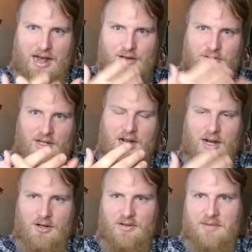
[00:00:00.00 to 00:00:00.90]
alpha
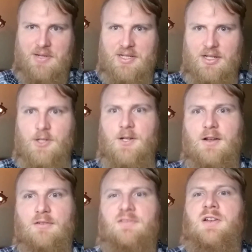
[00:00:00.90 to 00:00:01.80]
cuckery position
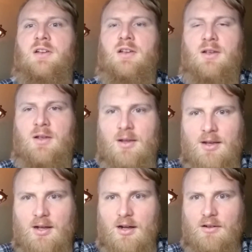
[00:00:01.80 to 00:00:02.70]
of
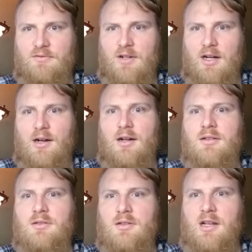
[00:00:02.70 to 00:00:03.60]

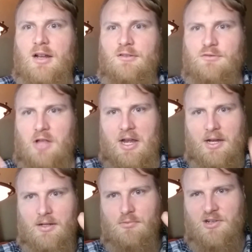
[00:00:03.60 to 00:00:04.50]

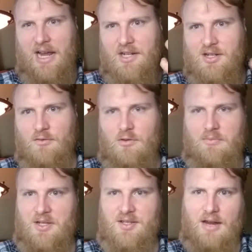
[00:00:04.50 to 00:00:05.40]
conflating the protection of
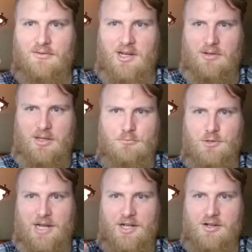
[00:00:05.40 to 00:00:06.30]
women's safety with the
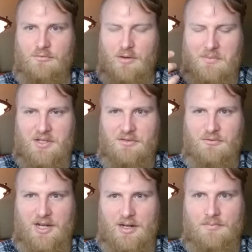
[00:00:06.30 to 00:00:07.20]
protection of women's
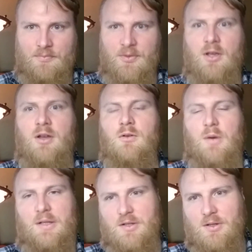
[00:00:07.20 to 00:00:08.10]
freedom,
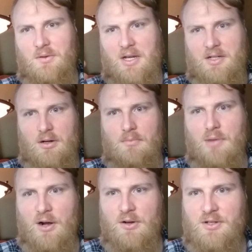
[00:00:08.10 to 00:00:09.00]
when those two things are
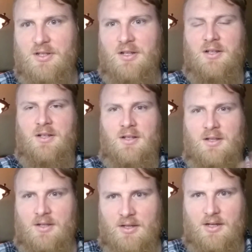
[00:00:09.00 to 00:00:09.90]
opposed,
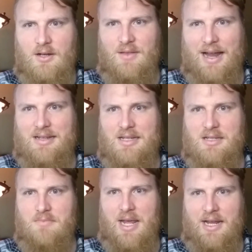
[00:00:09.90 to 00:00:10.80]
that
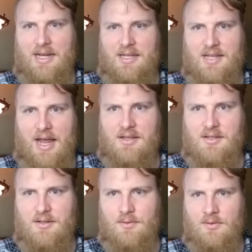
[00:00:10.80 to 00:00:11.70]
doesn't make any sense.